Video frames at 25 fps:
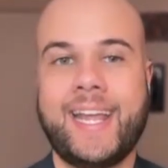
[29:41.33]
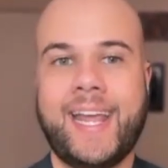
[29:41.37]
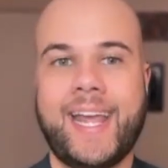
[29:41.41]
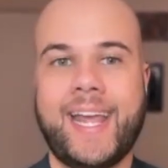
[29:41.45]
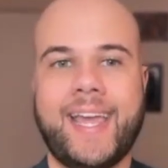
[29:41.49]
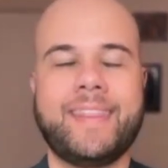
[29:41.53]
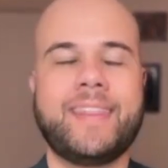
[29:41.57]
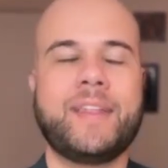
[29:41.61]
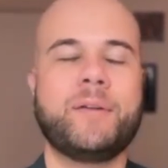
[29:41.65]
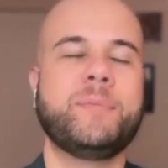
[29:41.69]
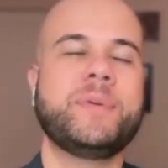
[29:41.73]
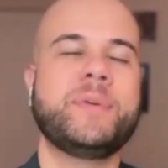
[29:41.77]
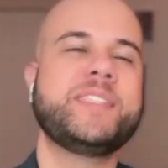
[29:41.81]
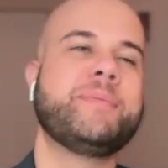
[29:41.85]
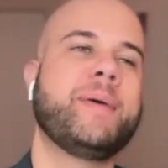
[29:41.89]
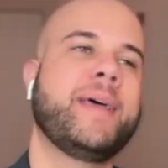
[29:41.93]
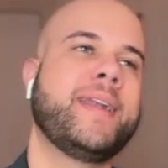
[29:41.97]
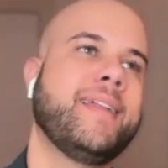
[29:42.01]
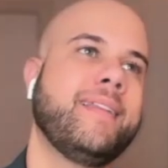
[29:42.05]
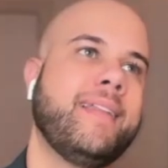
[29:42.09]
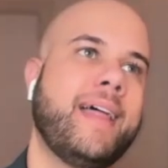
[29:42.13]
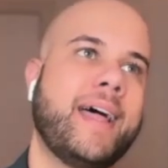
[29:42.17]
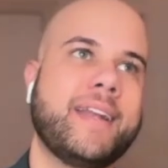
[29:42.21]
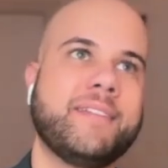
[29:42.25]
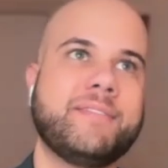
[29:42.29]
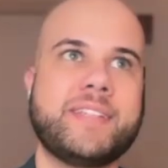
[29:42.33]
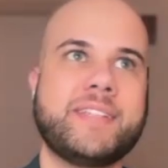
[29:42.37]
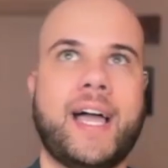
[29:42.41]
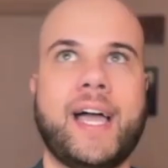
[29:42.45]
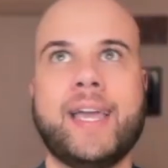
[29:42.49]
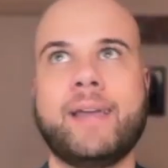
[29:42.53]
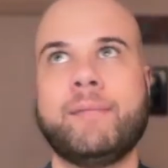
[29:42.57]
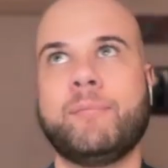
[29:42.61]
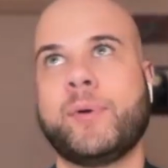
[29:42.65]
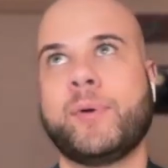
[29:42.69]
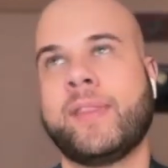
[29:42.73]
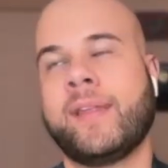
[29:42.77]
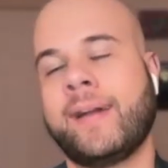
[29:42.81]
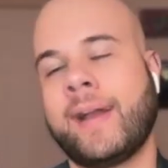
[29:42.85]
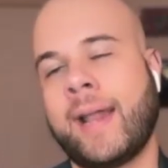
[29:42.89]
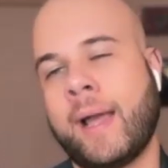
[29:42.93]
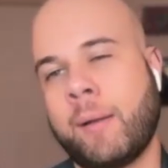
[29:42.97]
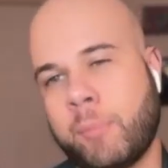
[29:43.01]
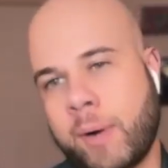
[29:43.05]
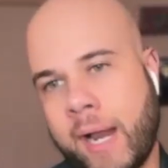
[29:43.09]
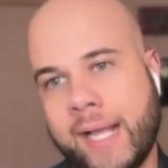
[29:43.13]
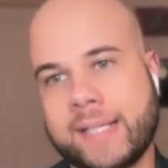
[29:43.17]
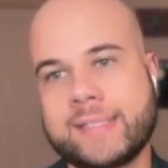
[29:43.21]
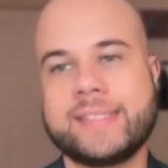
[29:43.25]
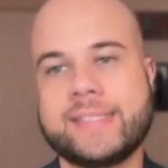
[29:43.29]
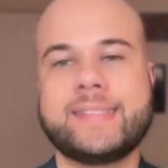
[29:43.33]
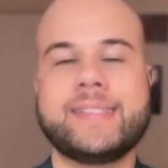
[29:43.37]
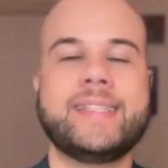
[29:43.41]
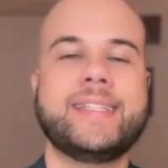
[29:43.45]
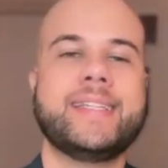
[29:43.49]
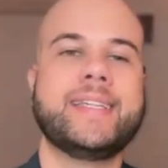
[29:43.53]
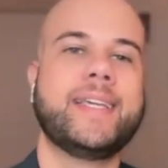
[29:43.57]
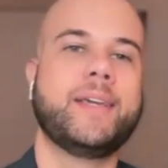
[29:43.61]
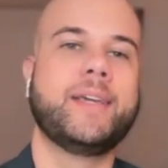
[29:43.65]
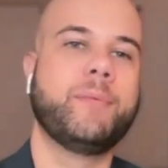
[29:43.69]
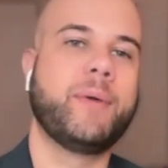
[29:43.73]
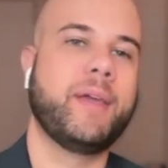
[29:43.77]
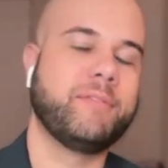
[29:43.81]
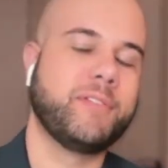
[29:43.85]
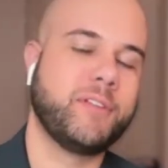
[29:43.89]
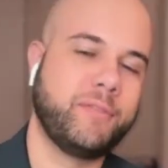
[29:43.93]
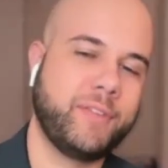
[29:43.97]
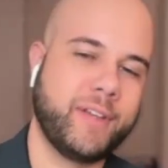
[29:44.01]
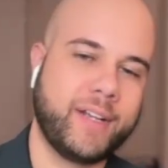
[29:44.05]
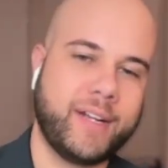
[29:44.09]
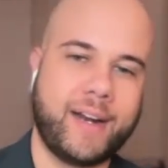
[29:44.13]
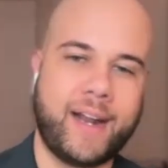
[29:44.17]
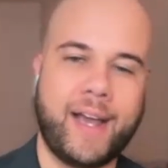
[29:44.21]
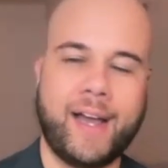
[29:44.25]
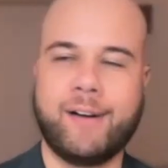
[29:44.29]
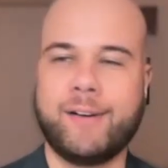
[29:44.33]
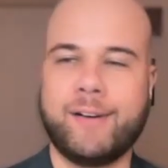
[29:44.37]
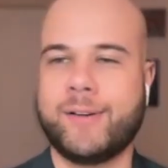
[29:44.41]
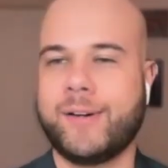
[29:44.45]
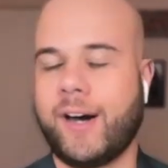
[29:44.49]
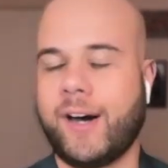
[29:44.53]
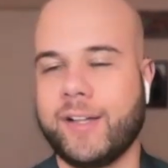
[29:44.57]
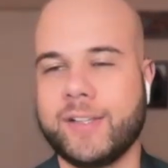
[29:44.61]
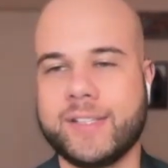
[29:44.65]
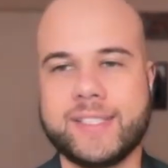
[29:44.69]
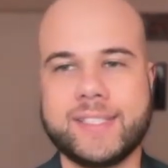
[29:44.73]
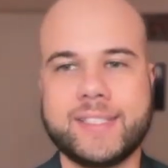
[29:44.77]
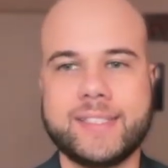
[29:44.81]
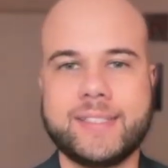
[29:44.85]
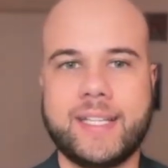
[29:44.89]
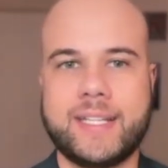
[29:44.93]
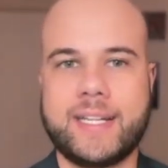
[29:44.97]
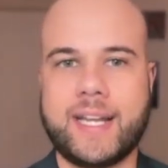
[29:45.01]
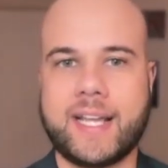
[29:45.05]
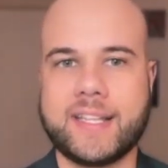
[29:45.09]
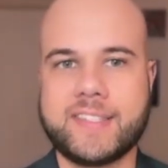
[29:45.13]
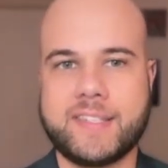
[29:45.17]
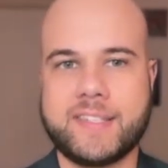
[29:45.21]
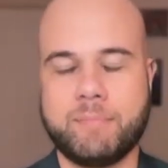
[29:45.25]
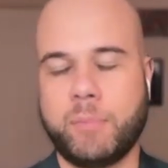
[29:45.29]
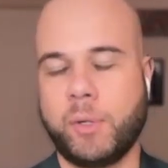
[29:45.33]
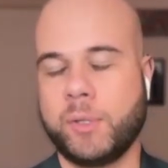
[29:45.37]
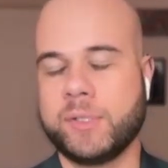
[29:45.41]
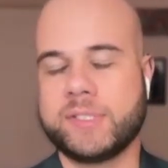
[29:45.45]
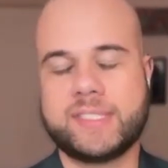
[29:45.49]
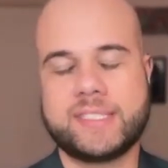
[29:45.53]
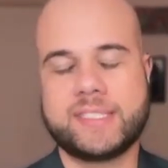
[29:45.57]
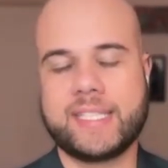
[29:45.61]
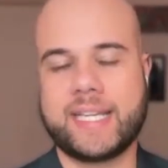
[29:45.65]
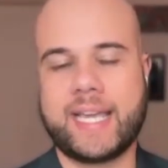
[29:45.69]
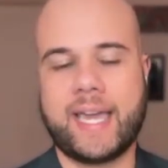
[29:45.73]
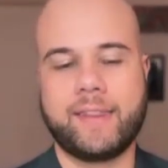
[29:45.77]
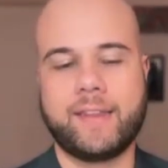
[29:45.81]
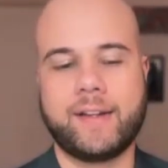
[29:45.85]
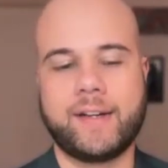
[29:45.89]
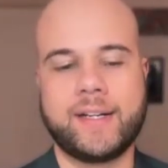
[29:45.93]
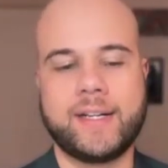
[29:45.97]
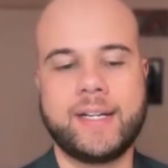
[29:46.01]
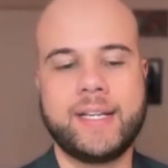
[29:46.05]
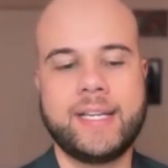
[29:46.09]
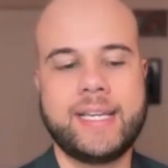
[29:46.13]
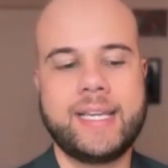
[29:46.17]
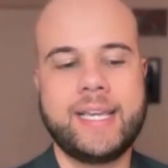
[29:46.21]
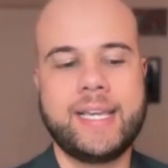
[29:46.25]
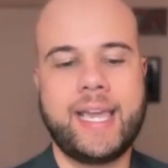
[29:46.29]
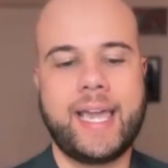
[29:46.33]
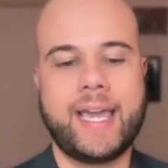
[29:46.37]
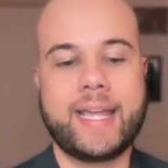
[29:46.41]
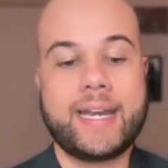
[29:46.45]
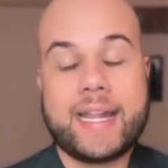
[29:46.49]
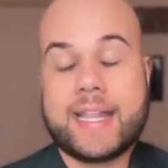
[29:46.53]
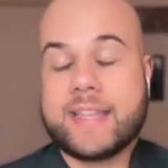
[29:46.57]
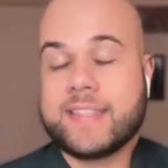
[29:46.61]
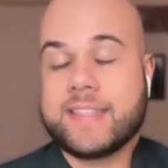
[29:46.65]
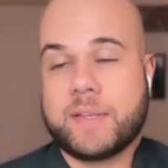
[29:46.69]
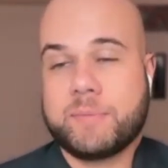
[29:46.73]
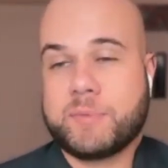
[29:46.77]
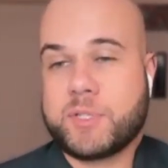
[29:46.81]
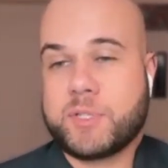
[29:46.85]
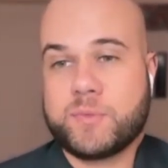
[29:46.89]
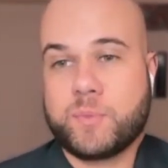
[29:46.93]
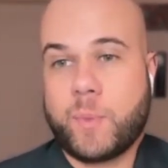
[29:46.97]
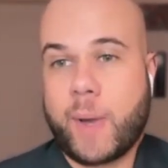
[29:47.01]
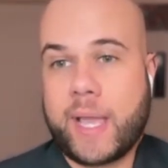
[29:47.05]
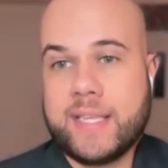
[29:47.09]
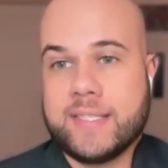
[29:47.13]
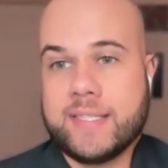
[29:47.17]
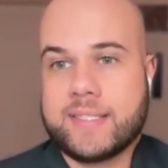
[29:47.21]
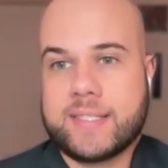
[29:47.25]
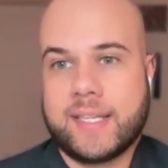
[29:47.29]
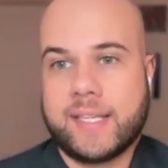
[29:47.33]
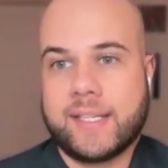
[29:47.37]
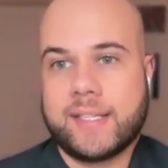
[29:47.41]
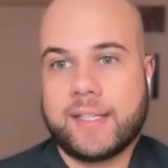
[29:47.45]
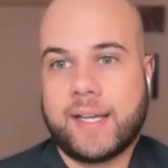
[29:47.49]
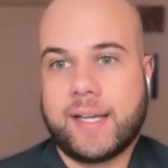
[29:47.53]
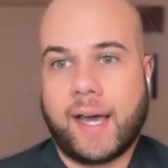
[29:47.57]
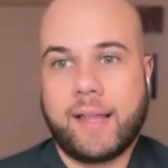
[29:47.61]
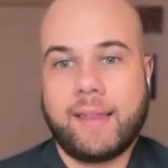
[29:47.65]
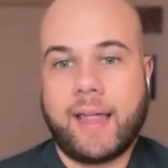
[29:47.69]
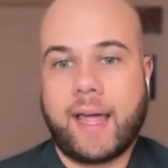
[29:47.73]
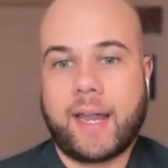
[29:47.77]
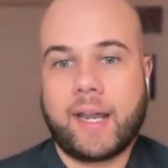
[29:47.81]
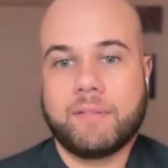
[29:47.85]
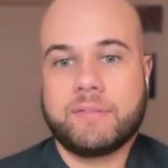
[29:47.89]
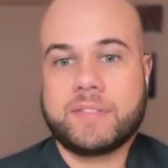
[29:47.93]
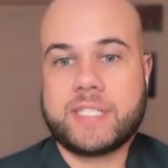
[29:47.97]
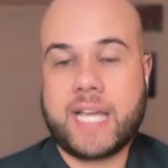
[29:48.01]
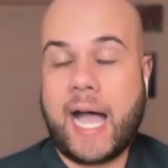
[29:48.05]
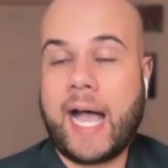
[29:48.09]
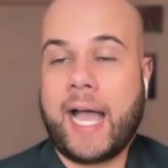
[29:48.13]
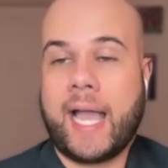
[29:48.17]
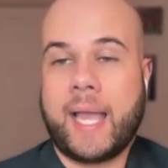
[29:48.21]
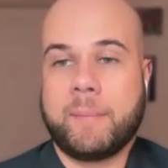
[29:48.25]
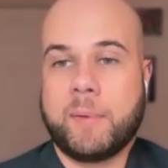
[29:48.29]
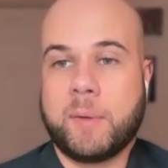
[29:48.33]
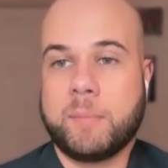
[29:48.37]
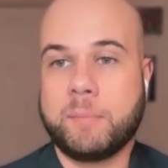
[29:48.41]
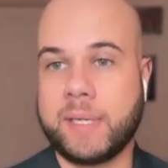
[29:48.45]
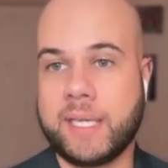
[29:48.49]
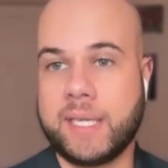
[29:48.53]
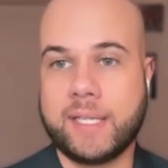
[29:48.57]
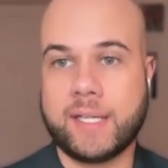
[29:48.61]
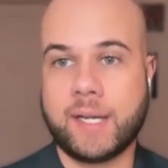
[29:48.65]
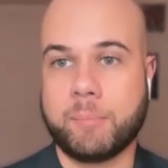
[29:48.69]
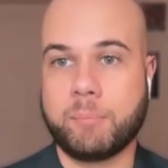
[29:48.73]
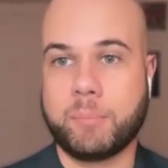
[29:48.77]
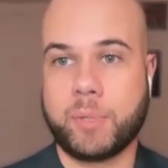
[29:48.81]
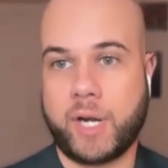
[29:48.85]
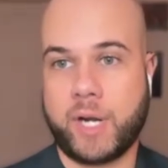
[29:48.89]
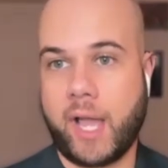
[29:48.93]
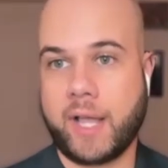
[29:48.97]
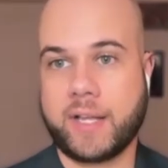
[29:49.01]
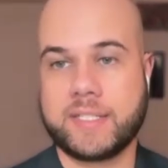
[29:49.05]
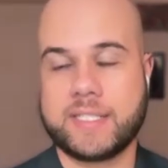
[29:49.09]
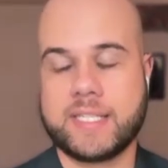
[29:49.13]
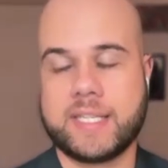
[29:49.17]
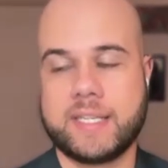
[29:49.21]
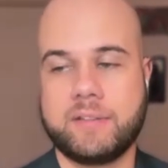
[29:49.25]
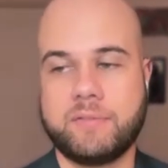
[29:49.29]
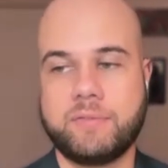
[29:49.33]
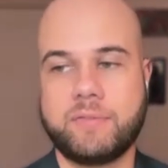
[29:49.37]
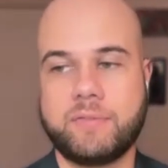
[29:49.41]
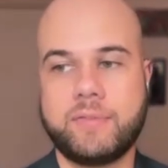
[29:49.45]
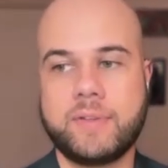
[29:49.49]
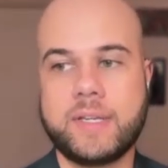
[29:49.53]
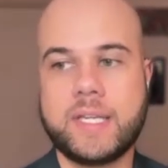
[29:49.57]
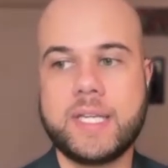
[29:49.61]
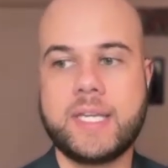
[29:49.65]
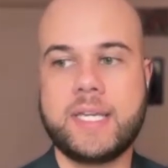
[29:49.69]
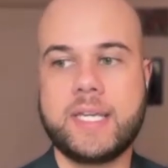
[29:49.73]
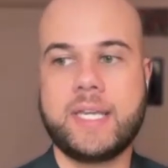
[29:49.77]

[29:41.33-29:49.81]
And then we spend a lot of time where they're not practicing and we have to figure out all the nuts and bolts together. And it ends up just wasting a lot of time and being unproductive.